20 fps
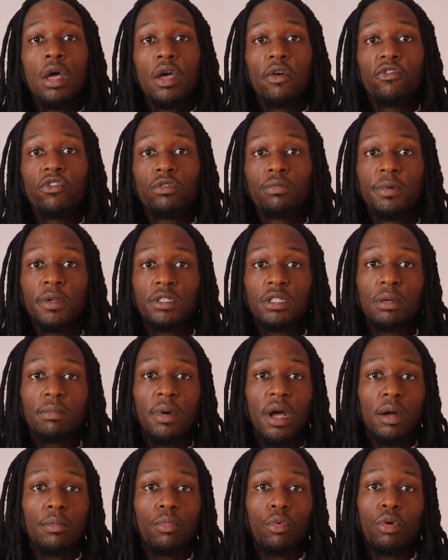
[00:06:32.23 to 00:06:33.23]
if you meet
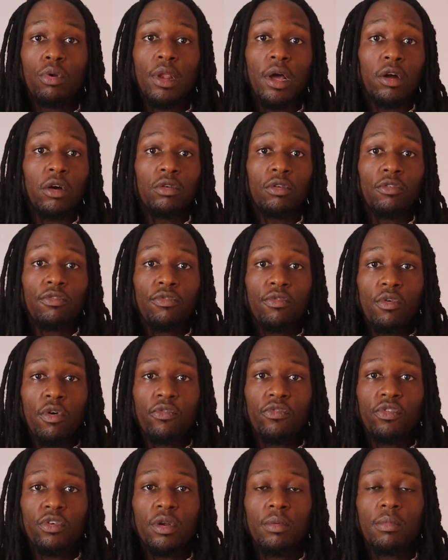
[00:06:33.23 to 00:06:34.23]
somebody born like on the
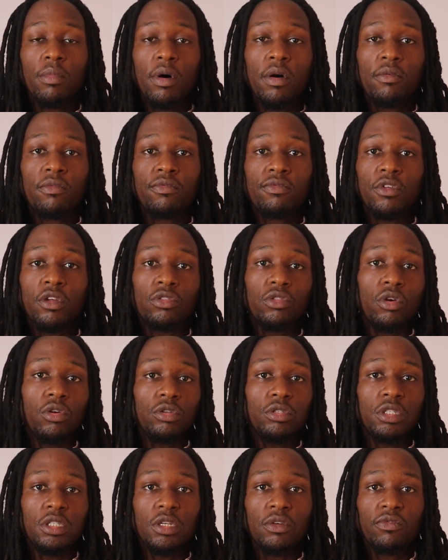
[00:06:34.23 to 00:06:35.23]
4th of the month, the
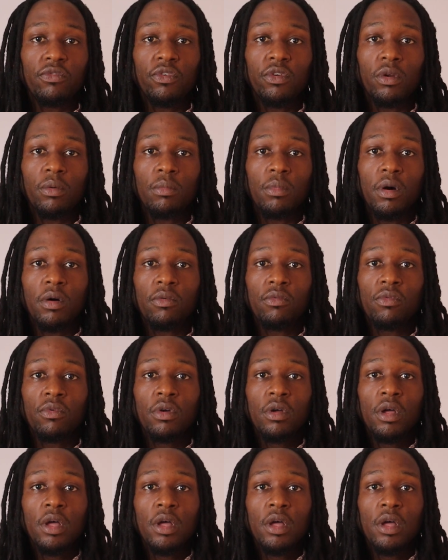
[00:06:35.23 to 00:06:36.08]
13th of the month,